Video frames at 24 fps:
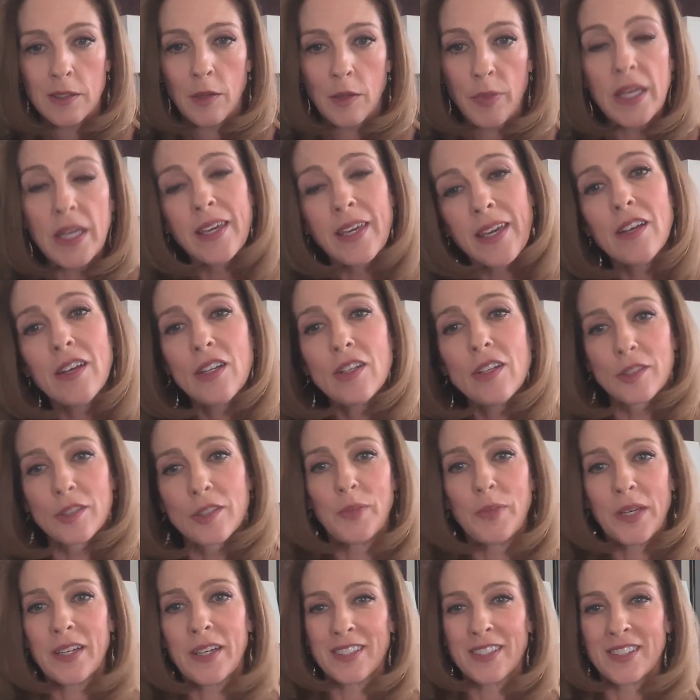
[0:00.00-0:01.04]
be killed
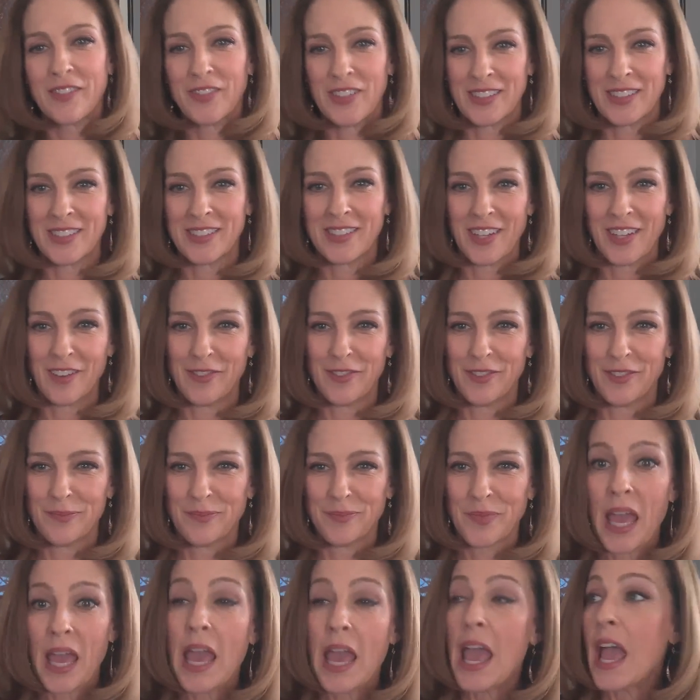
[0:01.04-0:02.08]
because of this stuff.
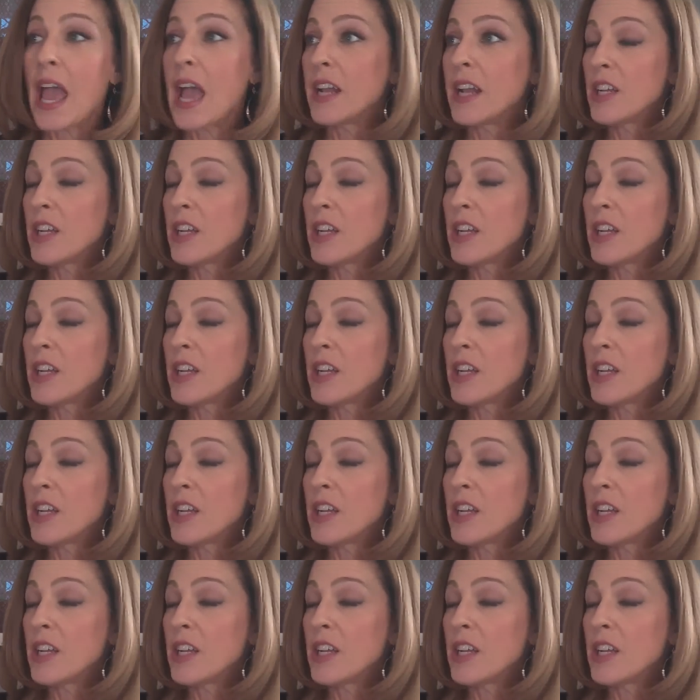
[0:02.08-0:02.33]
And